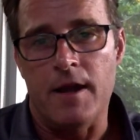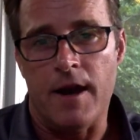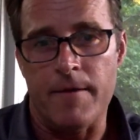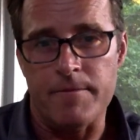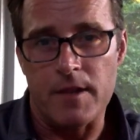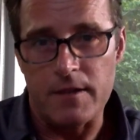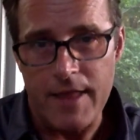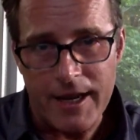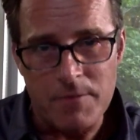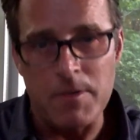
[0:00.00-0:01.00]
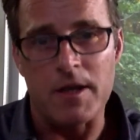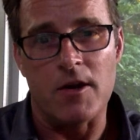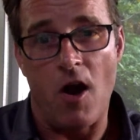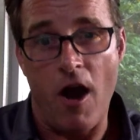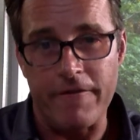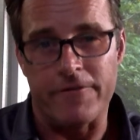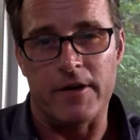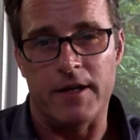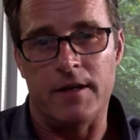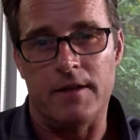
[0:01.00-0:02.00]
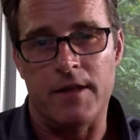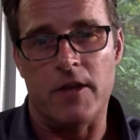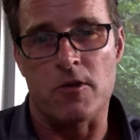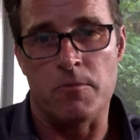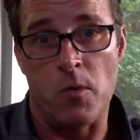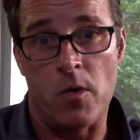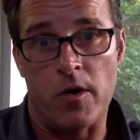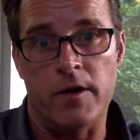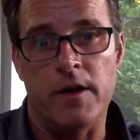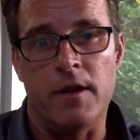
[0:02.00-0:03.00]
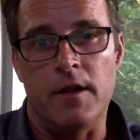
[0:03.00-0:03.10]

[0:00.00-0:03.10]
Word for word: Um, that could be an offering that your board